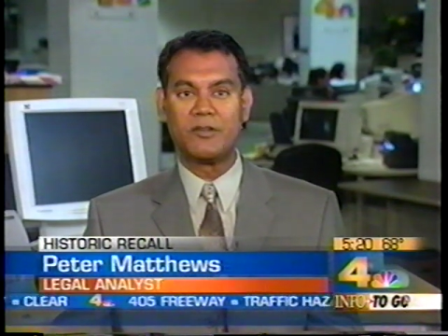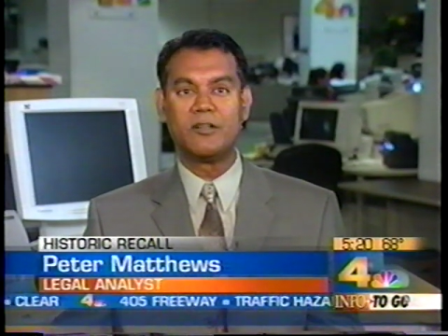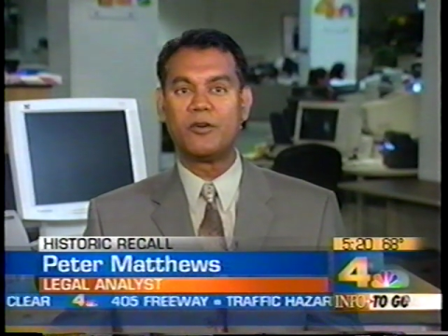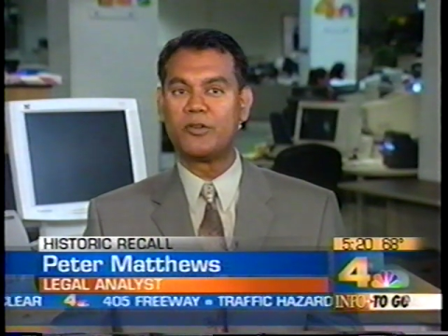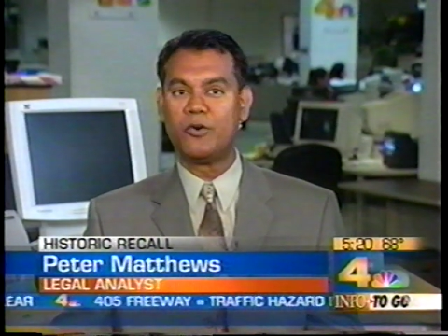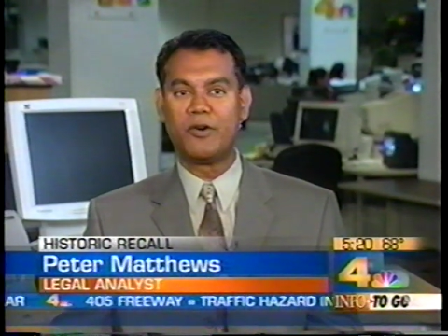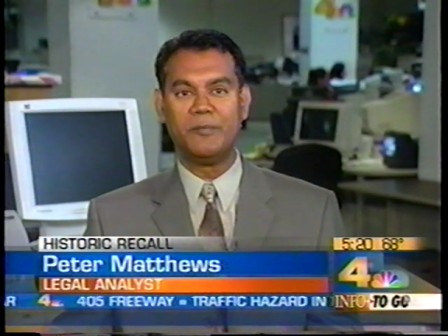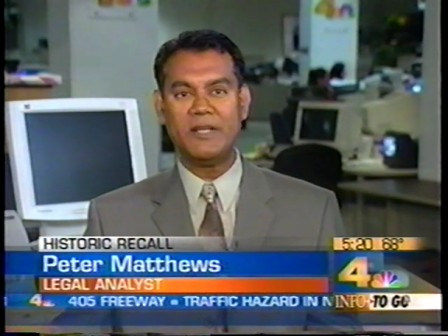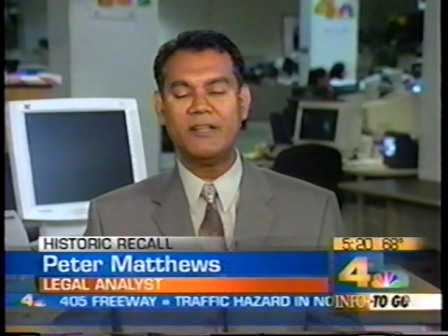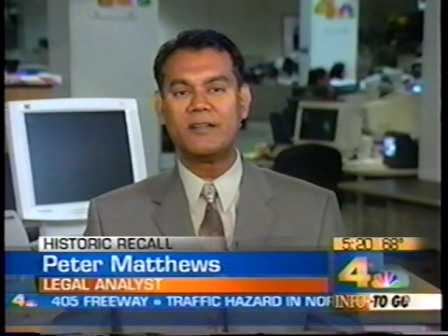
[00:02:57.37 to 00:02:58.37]
So they'll go to
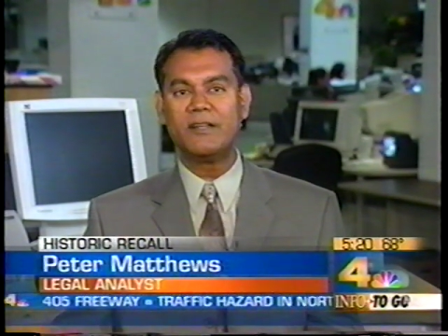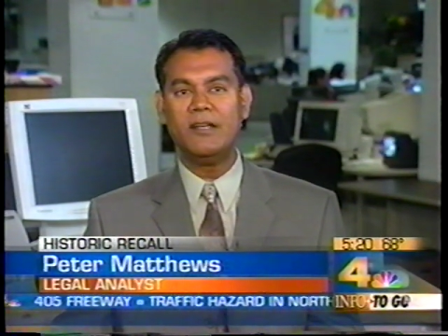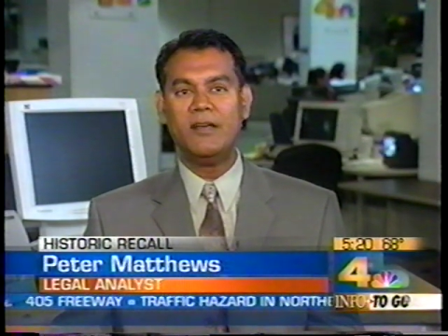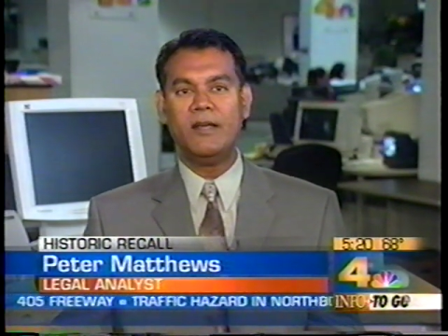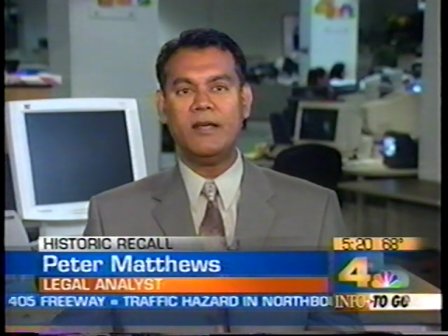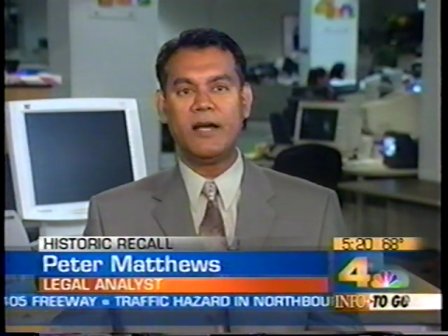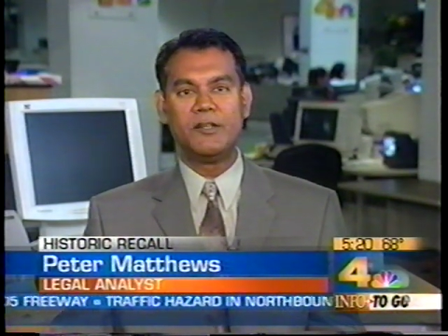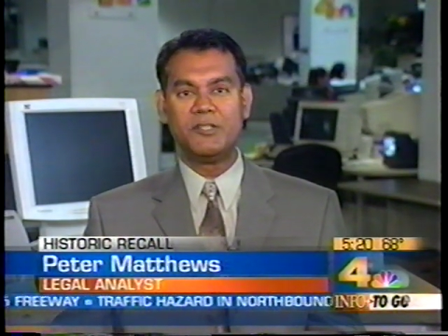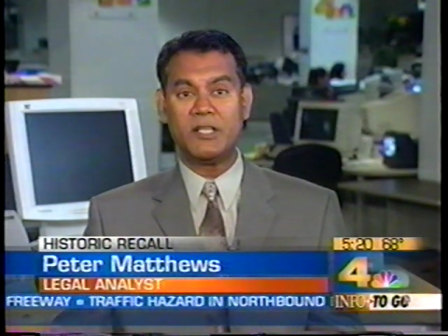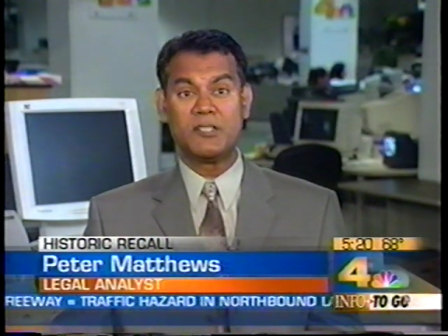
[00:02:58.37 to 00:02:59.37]
court immediately,
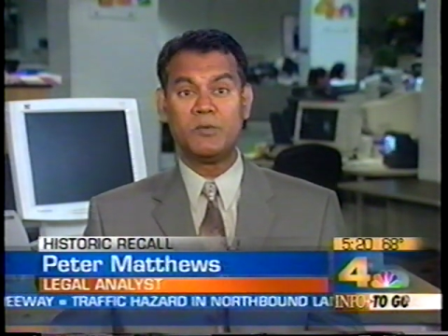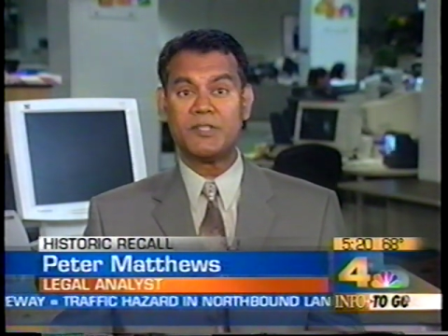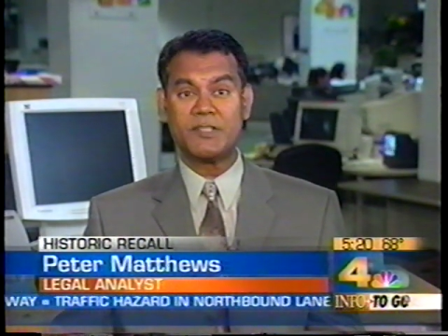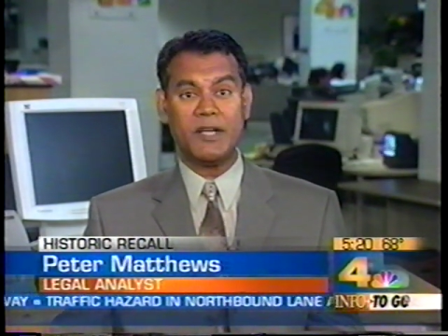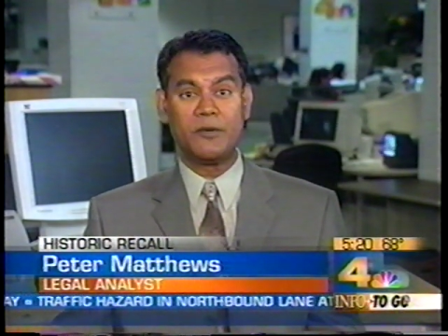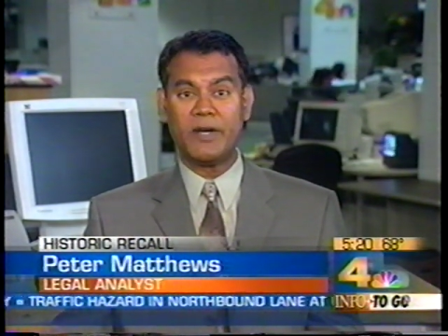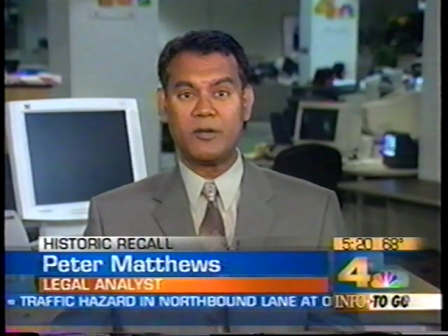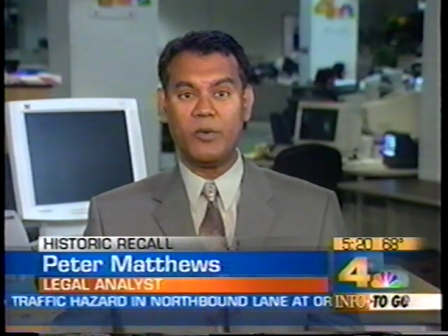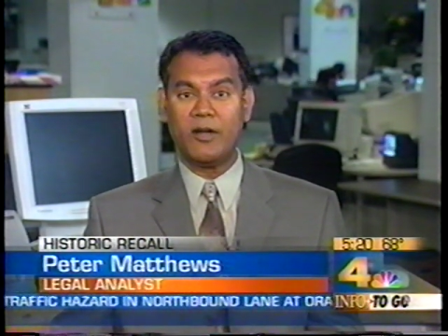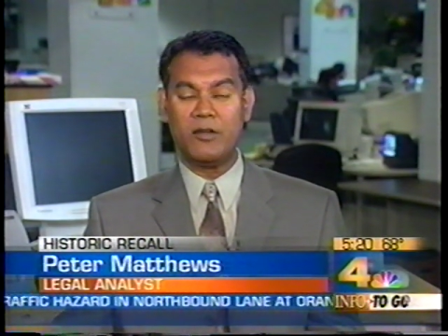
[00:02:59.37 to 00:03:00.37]
and the judges will decide
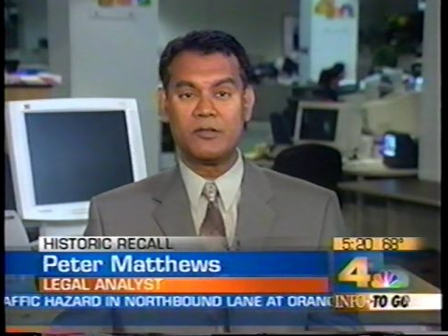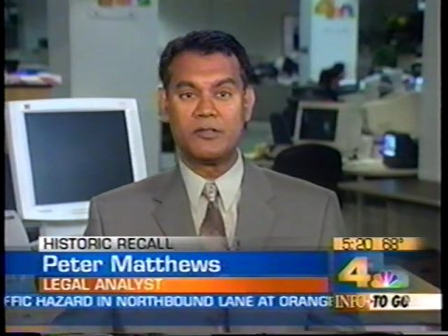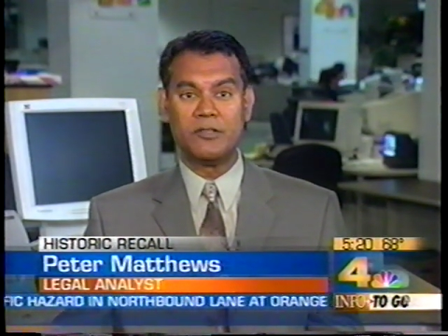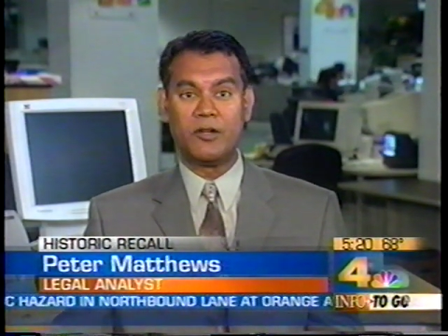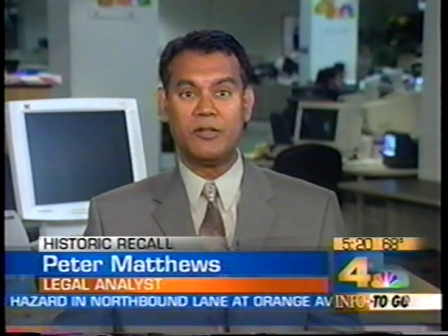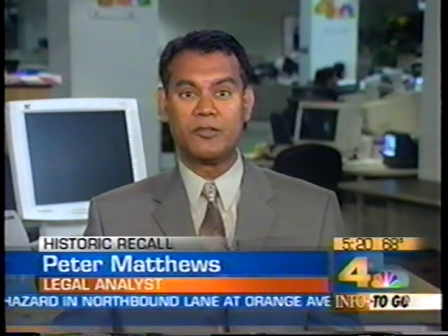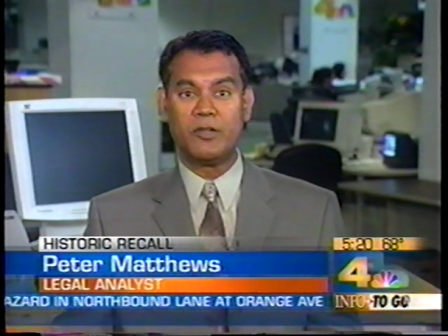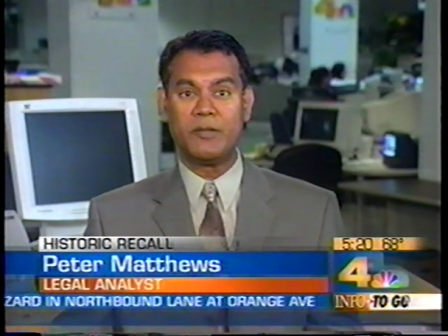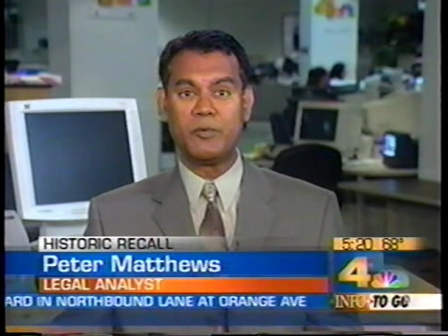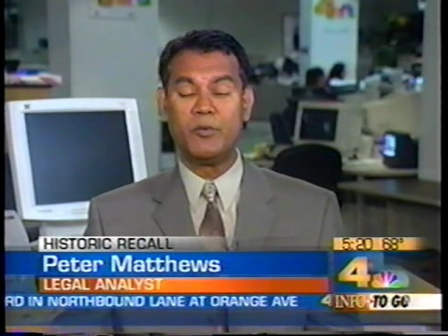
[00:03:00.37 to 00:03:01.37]
right away also you know,
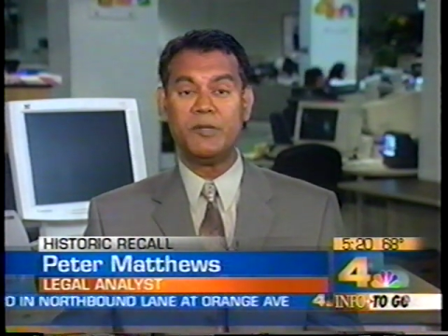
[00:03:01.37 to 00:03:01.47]
so that